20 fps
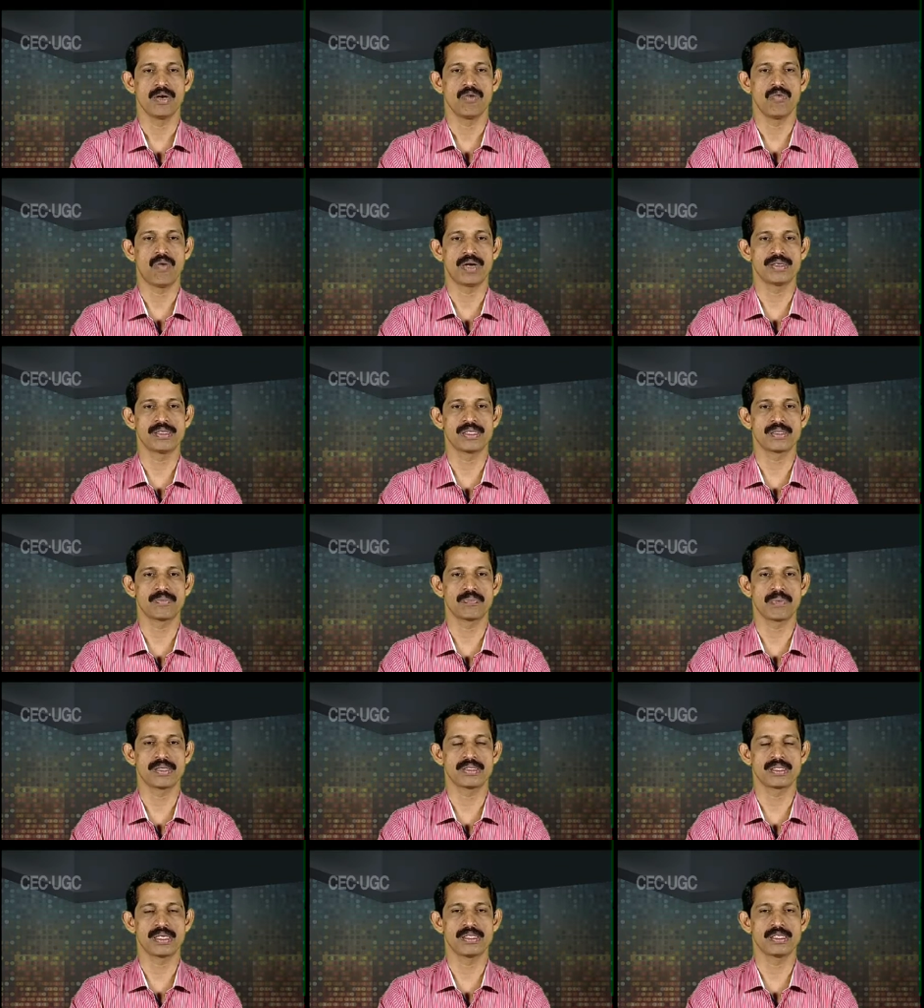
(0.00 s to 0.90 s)
one's
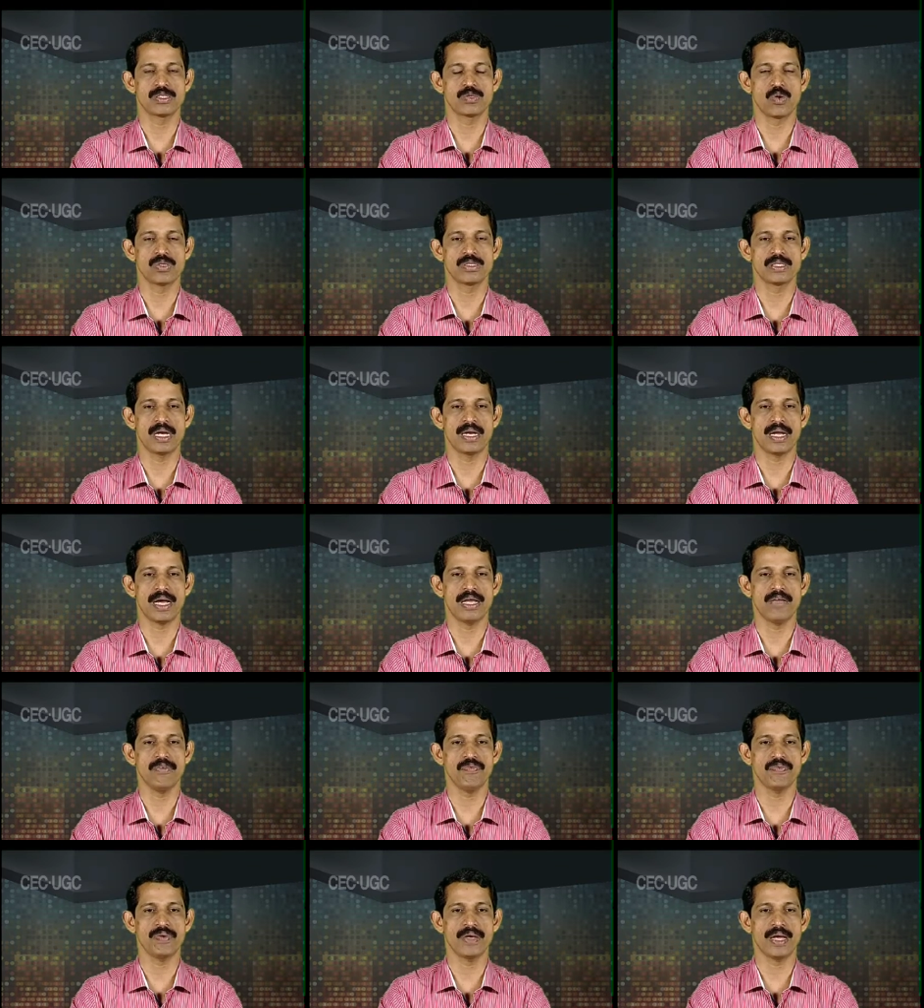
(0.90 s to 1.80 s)
present social
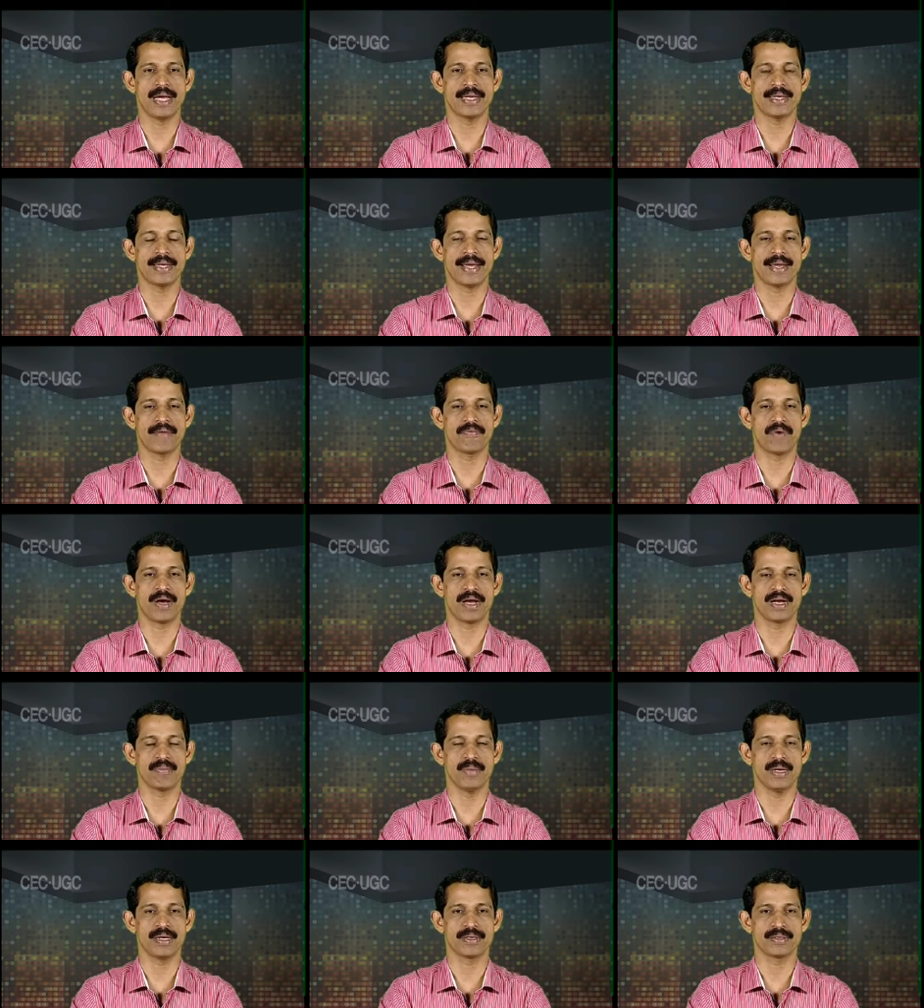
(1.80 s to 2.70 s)
life and
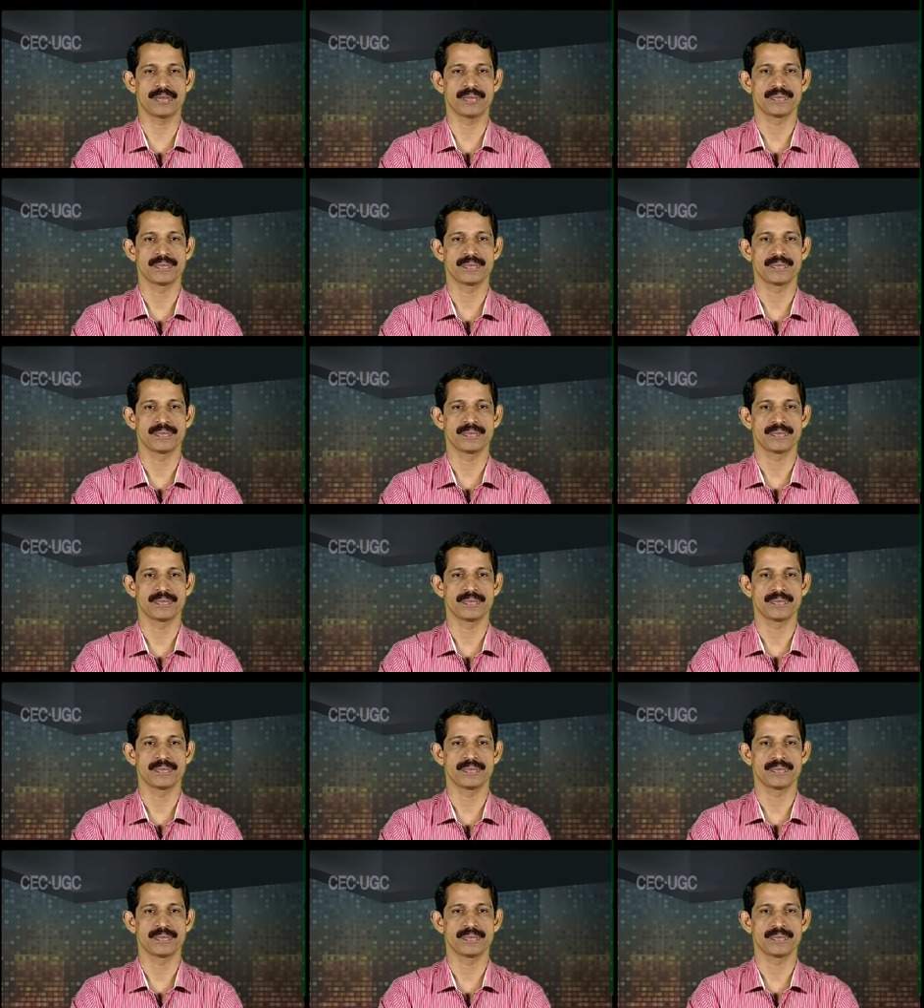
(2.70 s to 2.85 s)
environment.